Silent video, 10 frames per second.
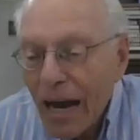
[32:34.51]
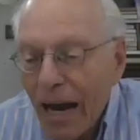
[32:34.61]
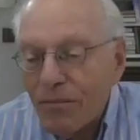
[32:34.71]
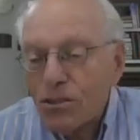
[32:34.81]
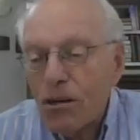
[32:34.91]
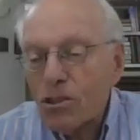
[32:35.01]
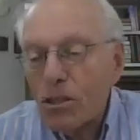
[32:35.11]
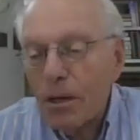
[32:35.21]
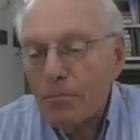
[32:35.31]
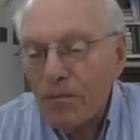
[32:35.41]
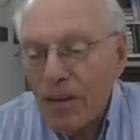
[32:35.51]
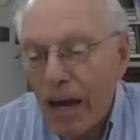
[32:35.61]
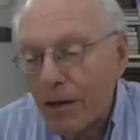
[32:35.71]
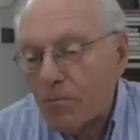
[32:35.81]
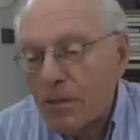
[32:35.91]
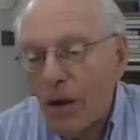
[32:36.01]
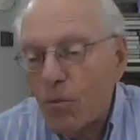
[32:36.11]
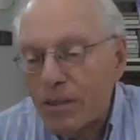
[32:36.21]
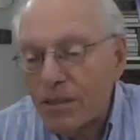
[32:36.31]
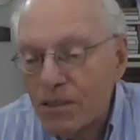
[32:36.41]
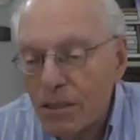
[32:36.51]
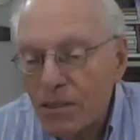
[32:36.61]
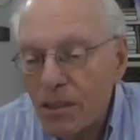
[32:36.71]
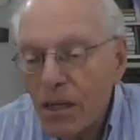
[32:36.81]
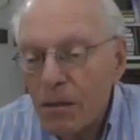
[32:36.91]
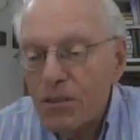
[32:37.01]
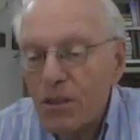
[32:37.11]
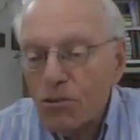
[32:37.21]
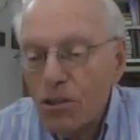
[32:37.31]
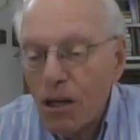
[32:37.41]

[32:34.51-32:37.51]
But if he hired him without witnesses, the